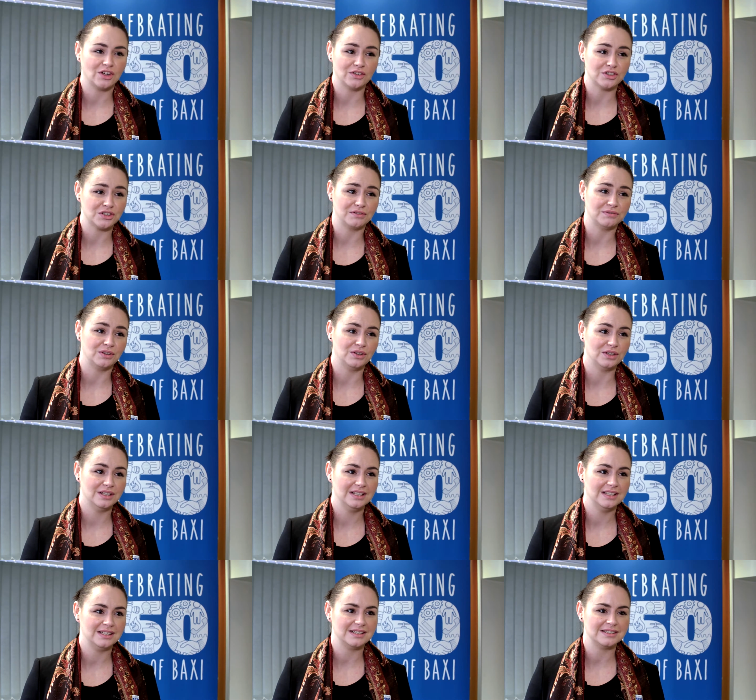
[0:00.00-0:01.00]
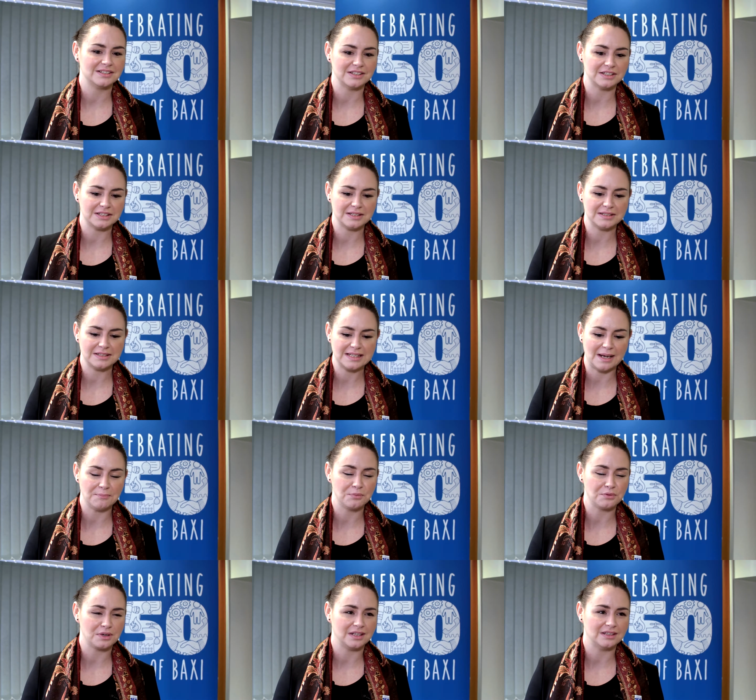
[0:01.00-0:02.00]
on the shop floor as a
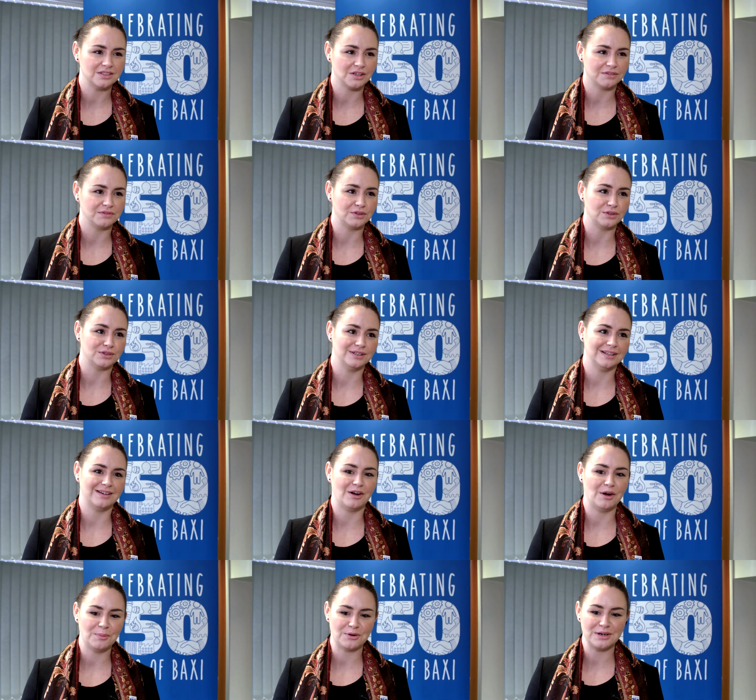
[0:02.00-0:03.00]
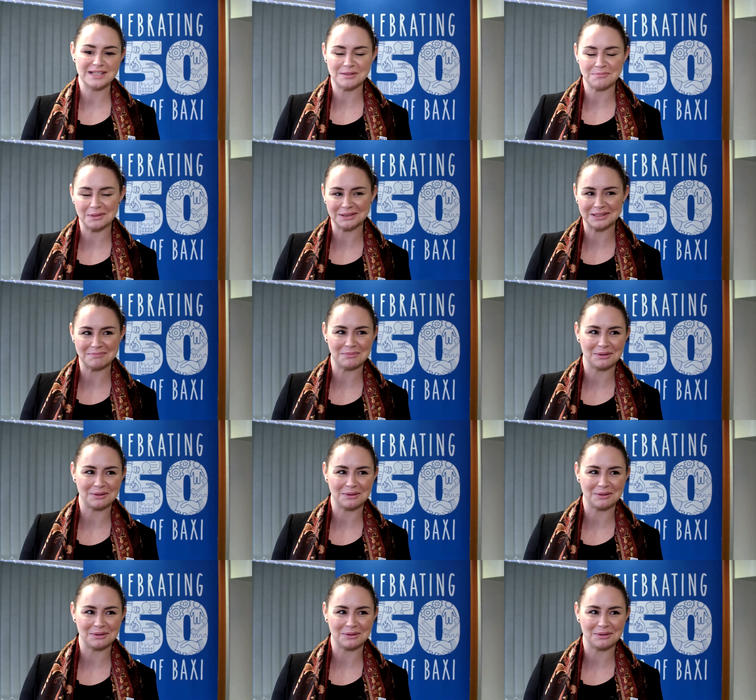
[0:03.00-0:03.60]
temporary shop floor operator building